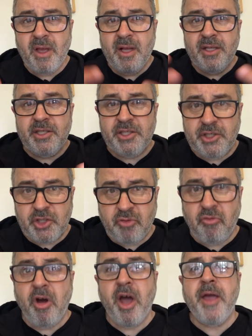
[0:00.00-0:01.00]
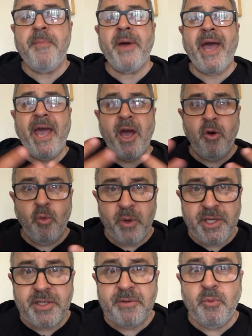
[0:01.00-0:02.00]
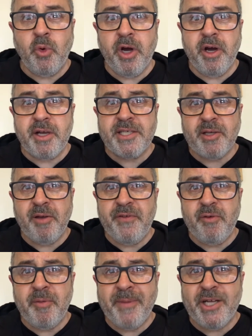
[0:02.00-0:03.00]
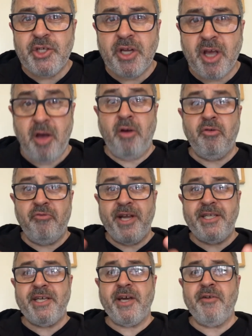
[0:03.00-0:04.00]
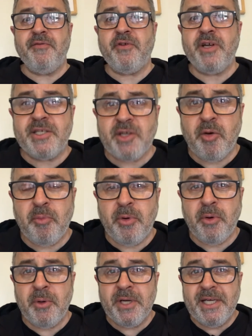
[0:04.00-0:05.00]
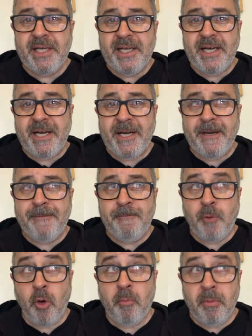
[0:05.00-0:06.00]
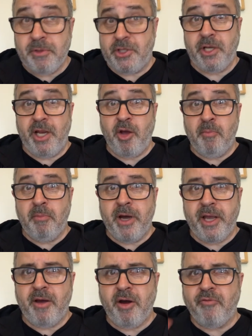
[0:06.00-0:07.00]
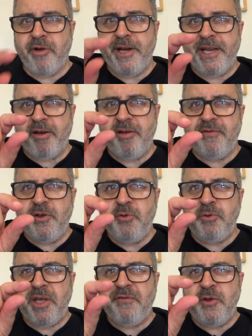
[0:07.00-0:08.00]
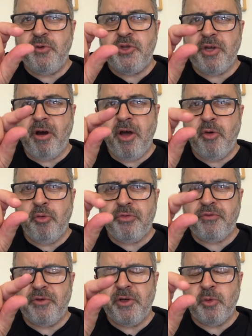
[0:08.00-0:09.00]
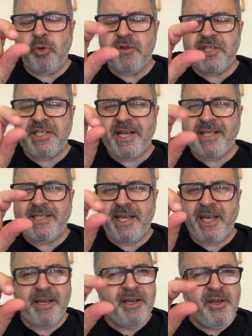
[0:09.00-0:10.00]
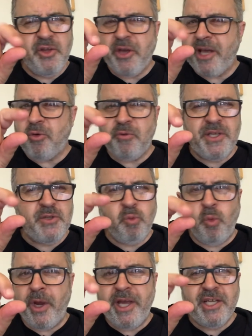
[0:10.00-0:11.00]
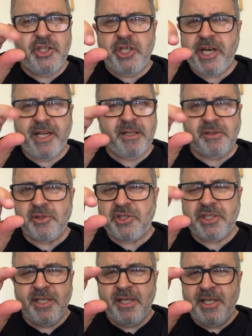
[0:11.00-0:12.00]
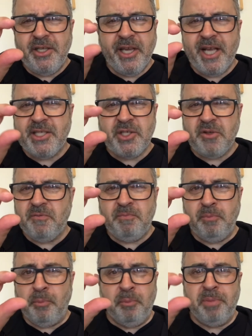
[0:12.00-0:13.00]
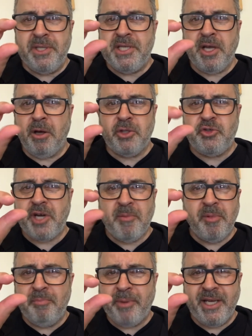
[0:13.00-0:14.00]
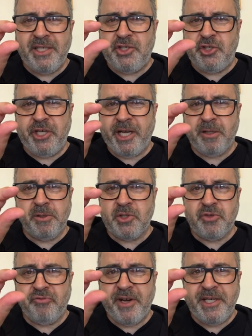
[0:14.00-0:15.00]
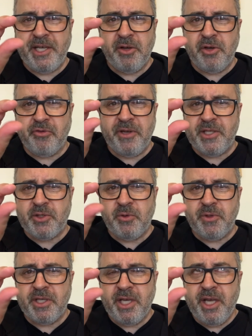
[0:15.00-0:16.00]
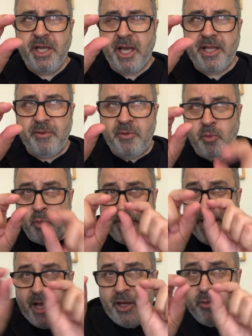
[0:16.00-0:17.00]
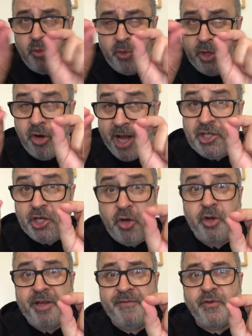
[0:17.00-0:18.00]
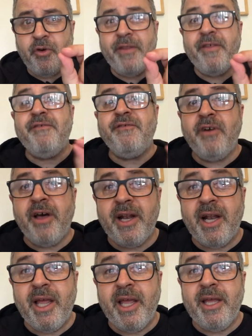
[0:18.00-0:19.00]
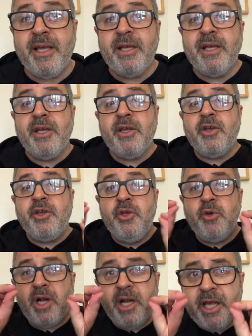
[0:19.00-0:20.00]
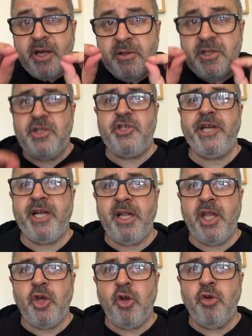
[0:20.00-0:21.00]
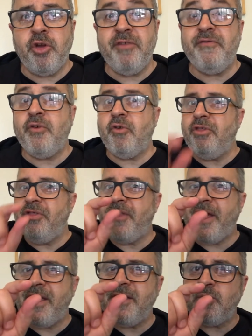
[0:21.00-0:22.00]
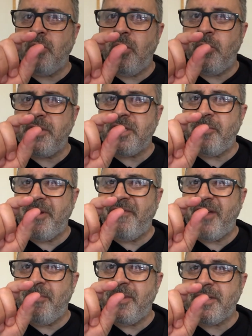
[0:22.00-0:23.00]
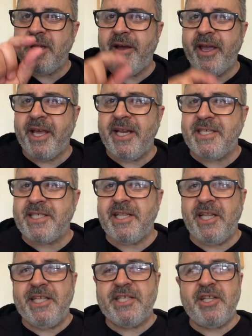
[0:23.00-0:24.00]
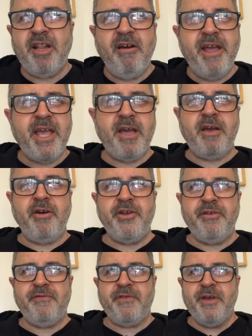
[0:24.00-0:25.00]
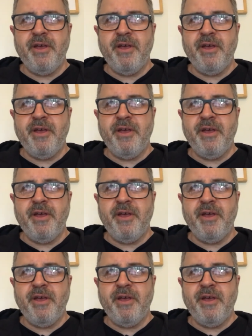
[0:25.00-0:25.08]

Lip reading: describe how wisdom works. So if you imagine a car radio, for example, certainly on my car radio, if you dial through all the static, you get all these weird channels. You get sort of bizarre drum and bass channels and radio grease, all this, and without you're not actually looking for it. And then finally, you click onto the channel that you're looking for, and that is what Wisdom FM is like. And it's like a kind of